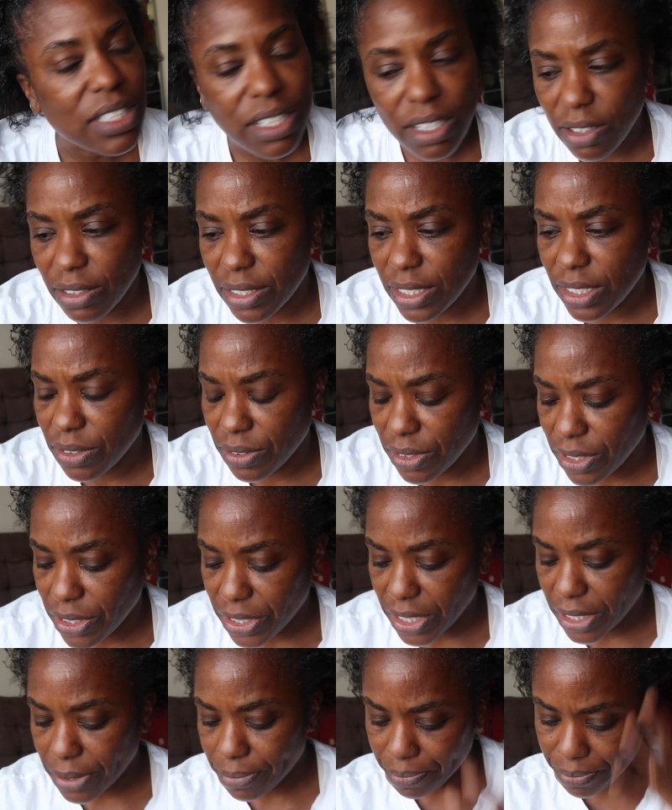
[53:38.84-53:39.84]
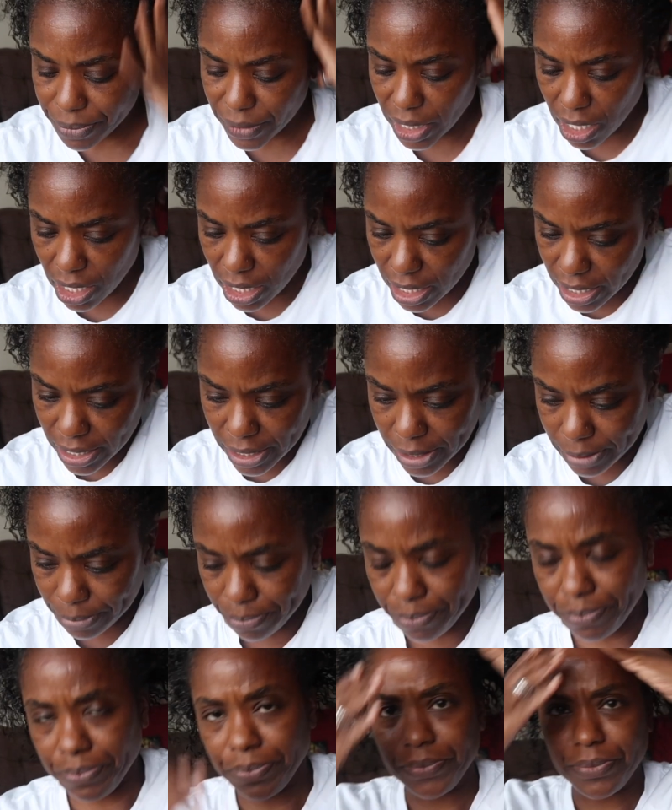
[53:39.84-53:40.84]
Oh, it's so dirty.
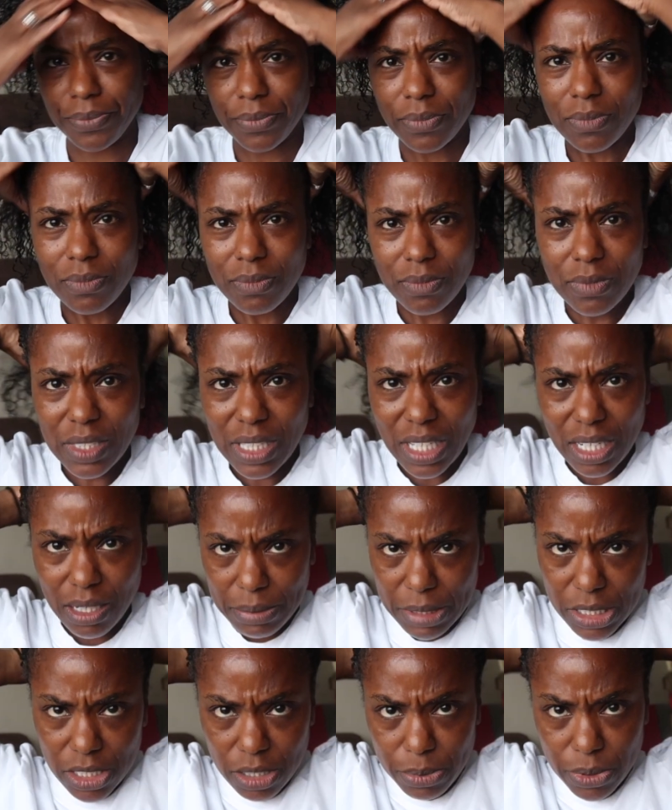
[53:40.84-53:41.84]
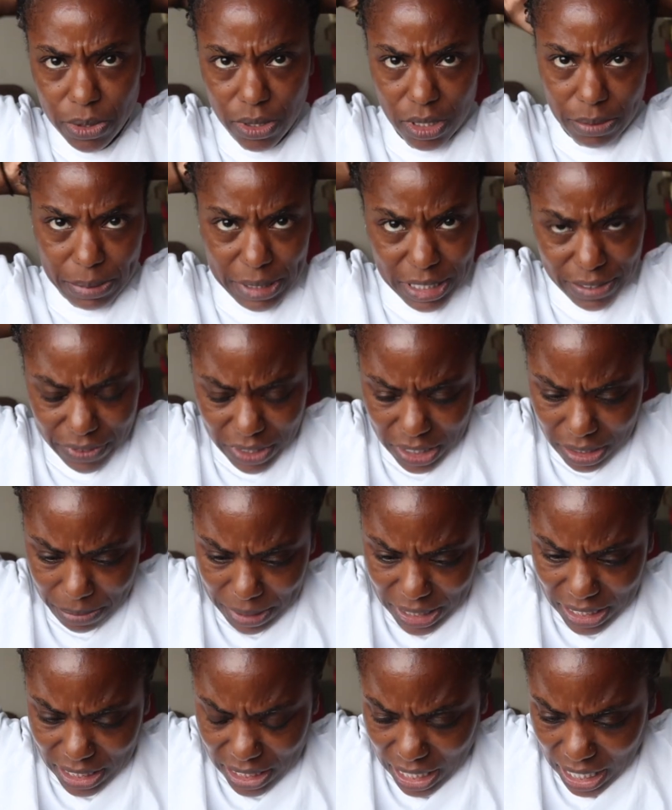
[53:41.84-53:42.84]
Let me just pull this back for now
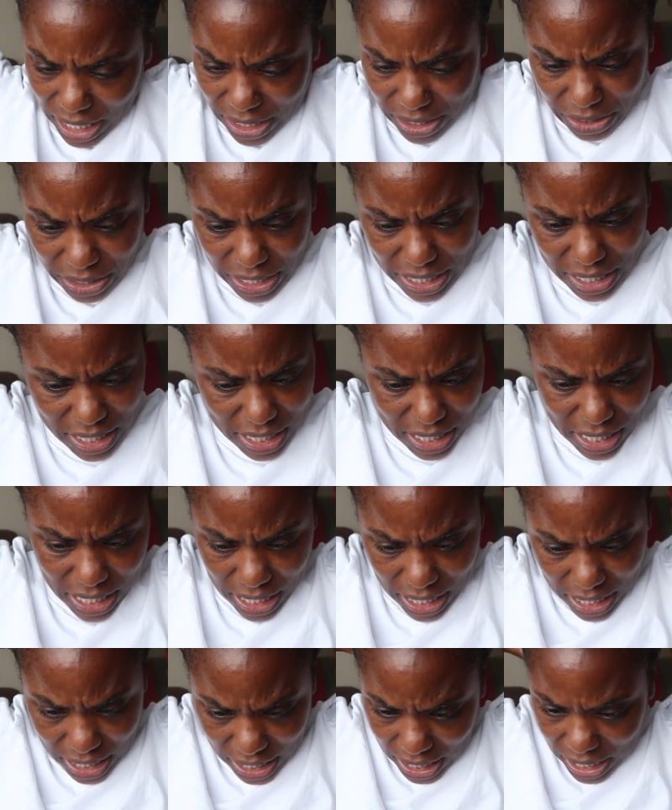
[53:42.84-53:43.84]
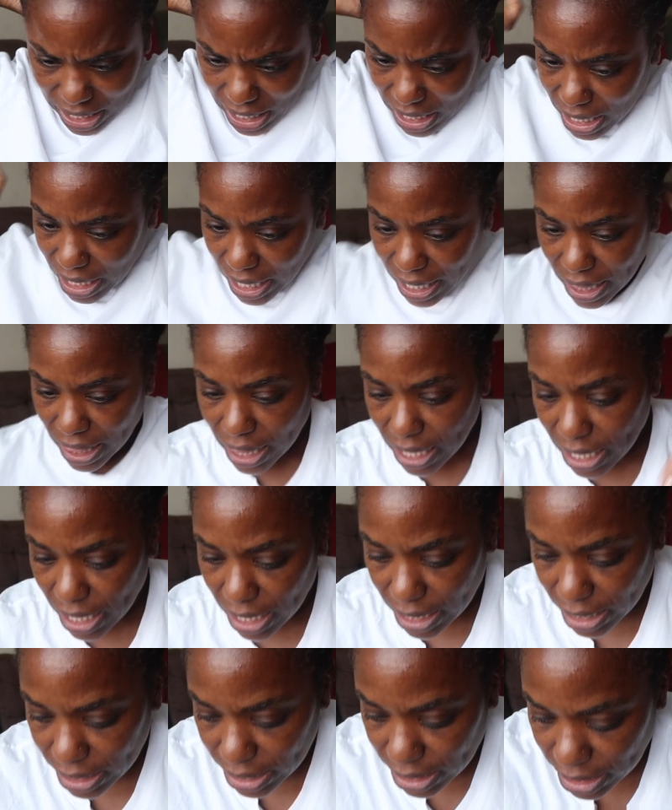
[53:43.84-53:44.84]
because I look crazy. And
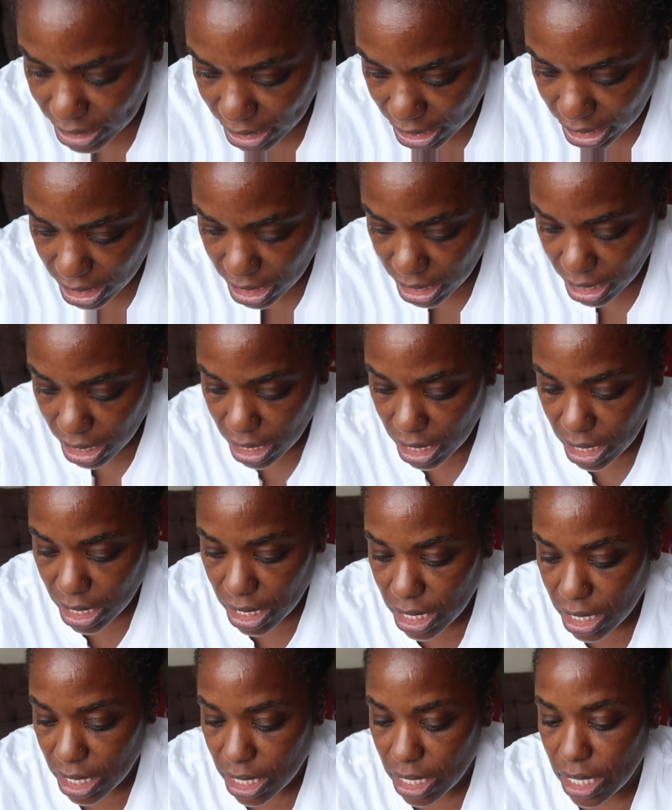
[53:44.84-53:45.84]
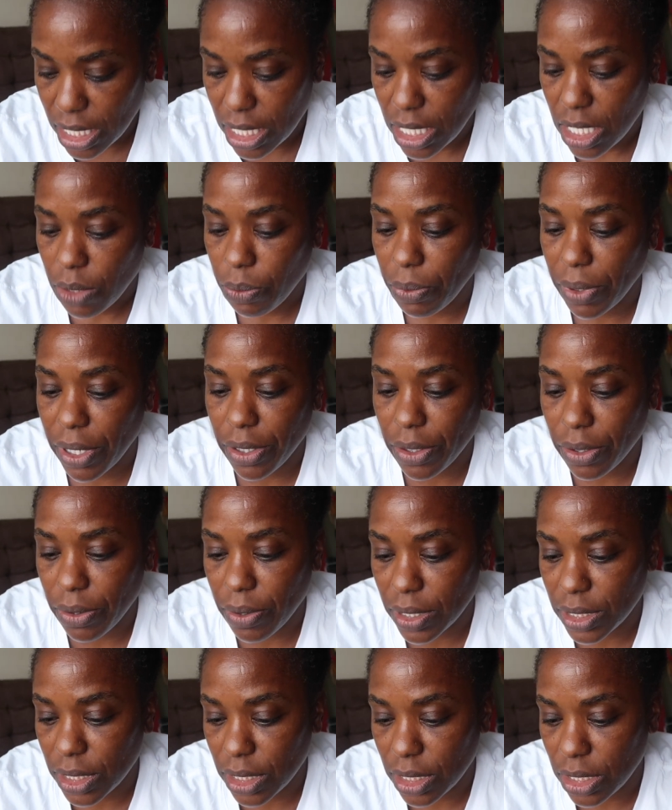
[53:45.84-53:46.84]
then let's see. What other
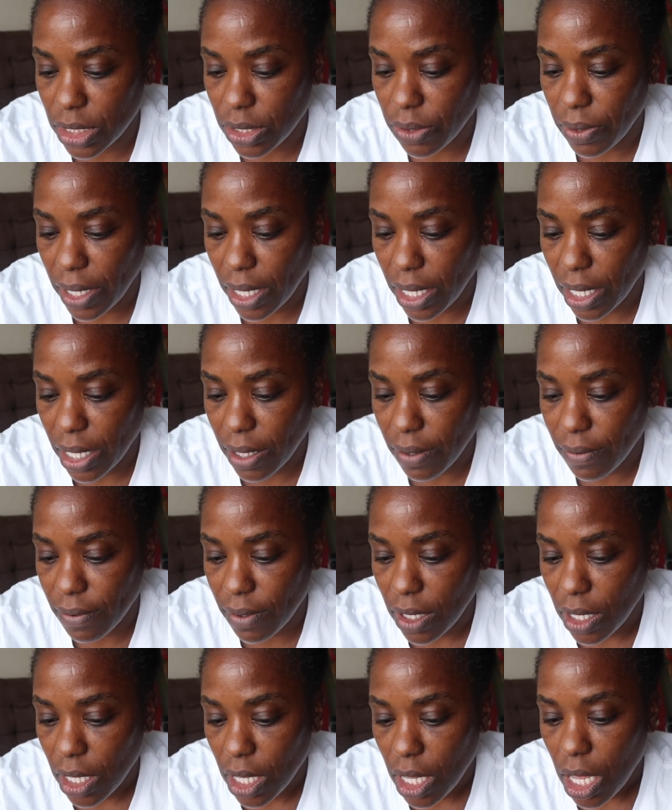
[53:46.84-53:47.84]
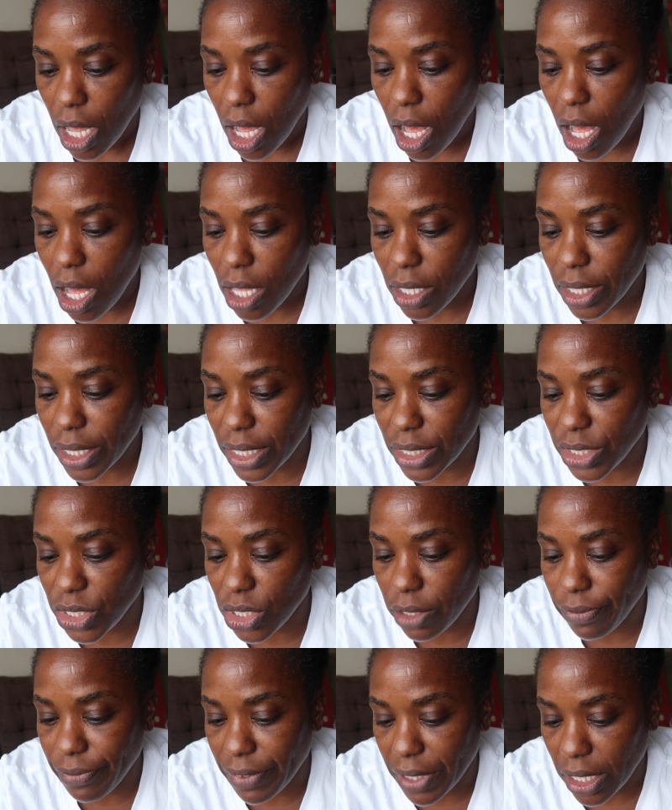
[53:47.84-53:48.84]
questions do I have? Oh, look at
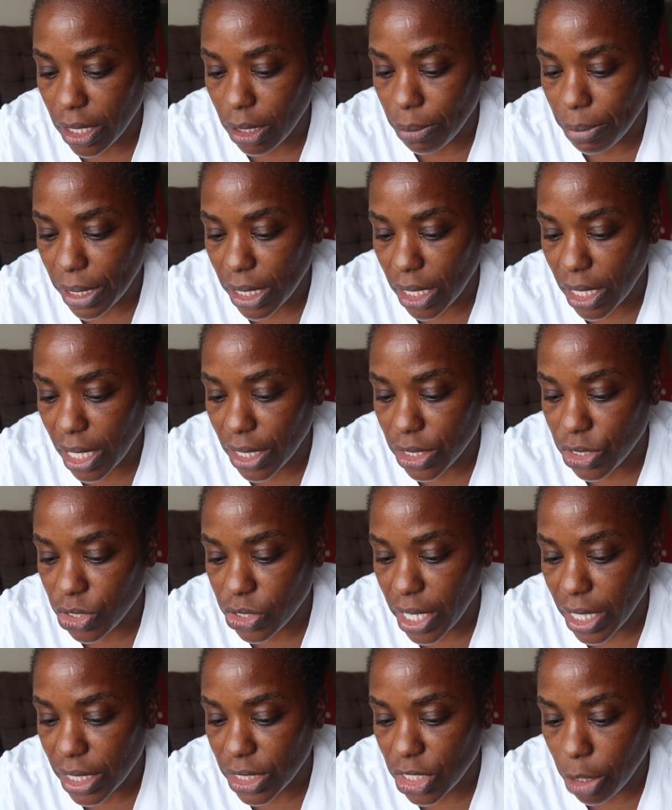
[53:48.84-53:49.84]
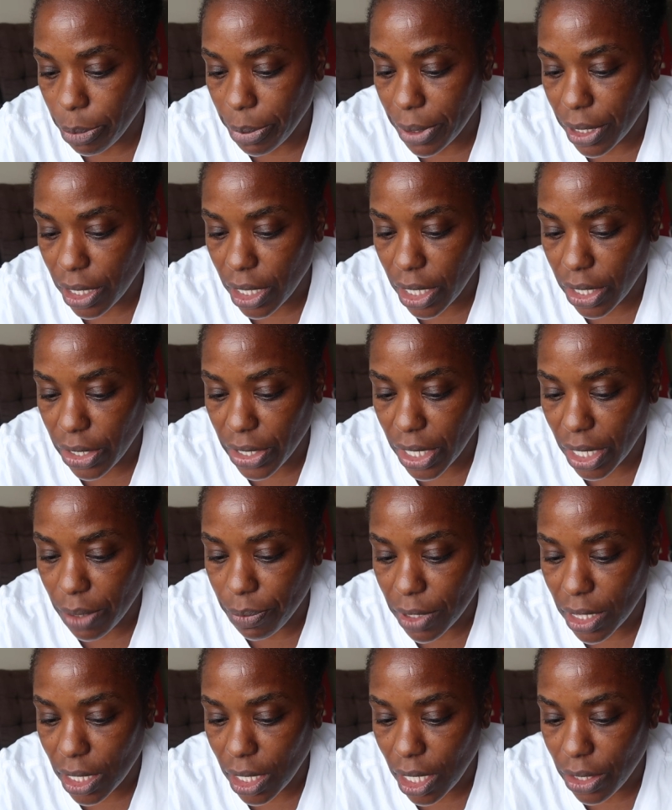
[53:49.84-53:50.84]
you, Vanilla Bean Extract, jumping in here again
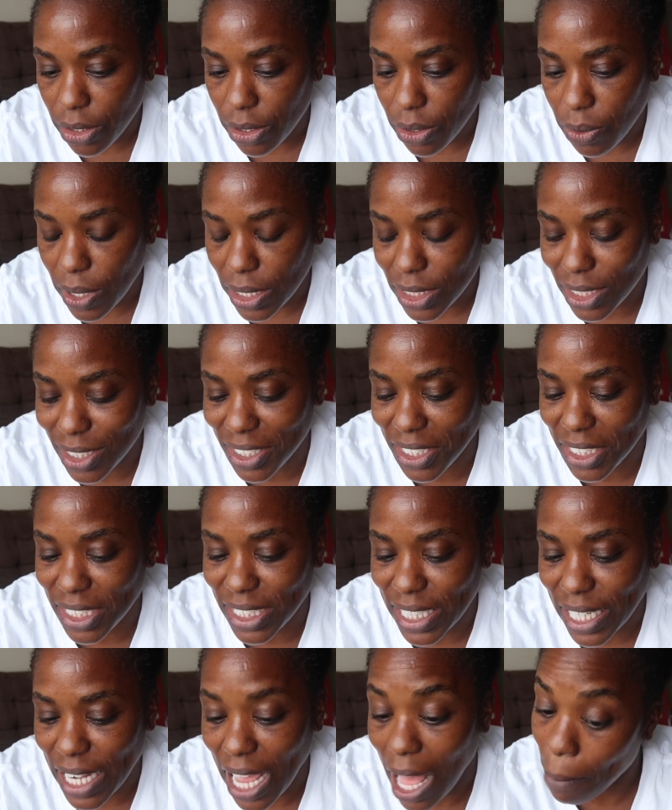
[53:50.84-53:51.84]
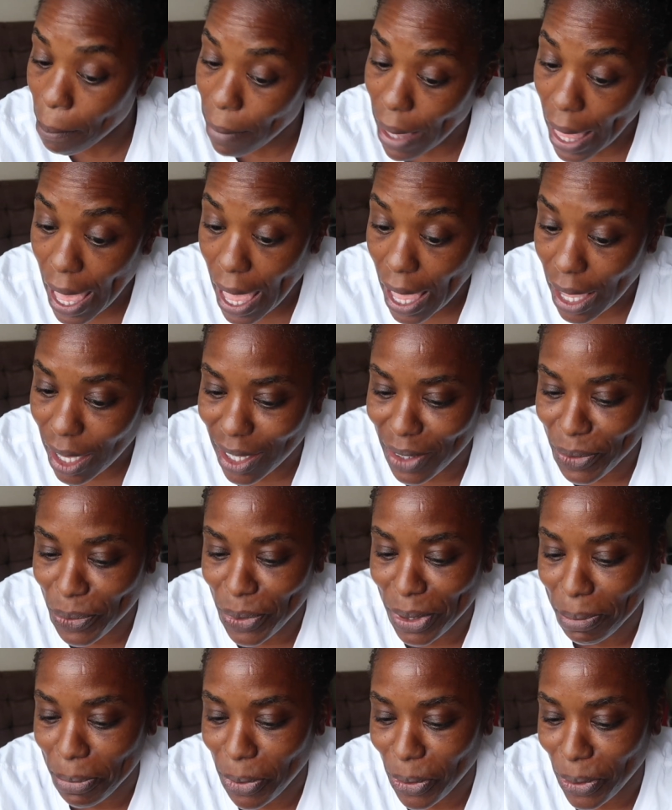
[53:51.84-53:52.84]
with another question. She said, I'm back
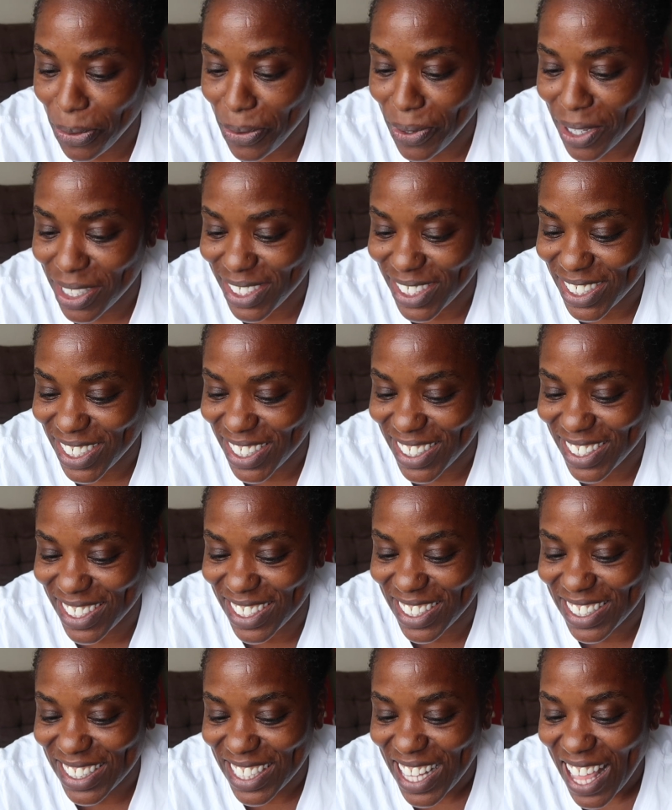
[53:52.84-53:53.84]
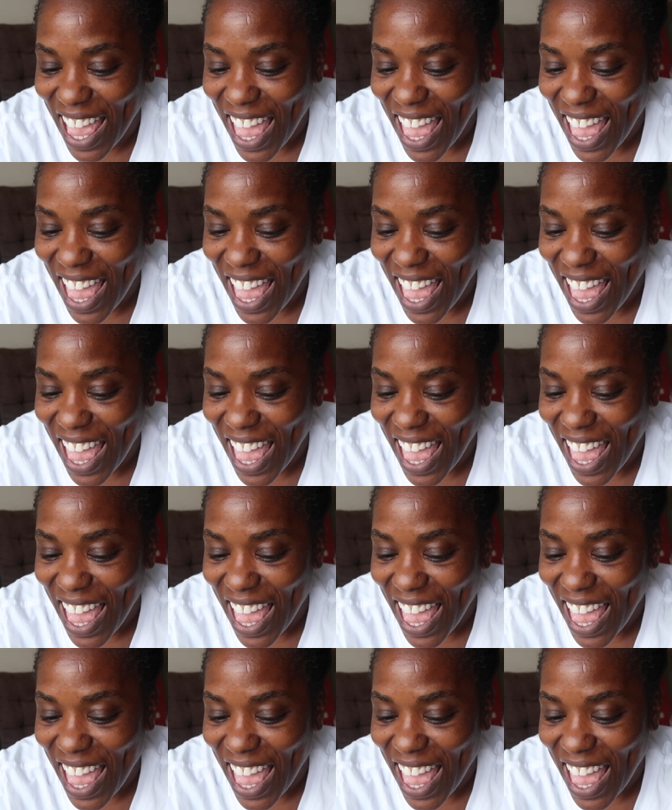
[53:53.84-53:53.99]
with more questions.